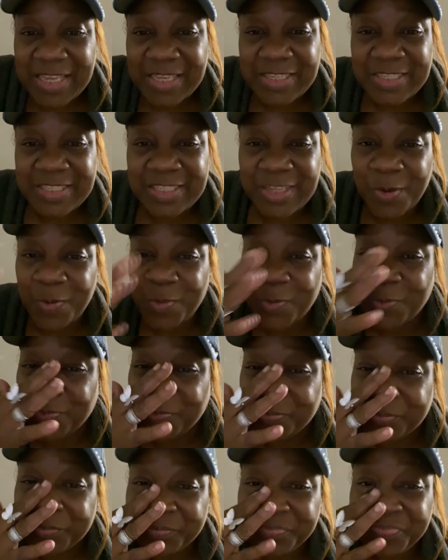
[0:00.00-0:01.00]
So
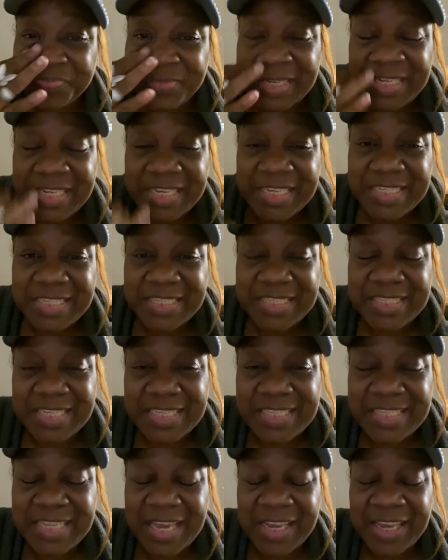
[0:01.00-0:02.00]
this is the
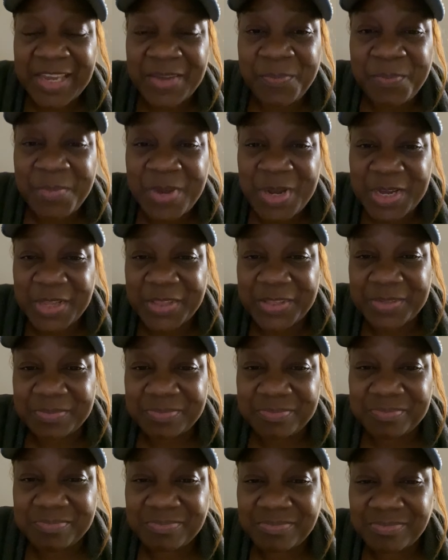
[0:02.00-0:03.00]
second month.
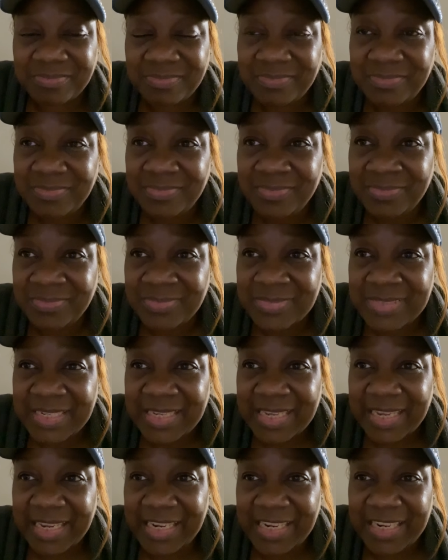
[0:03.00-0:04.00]

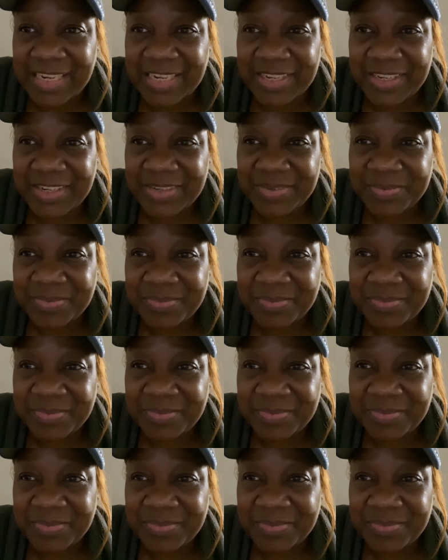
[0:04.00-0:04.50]
And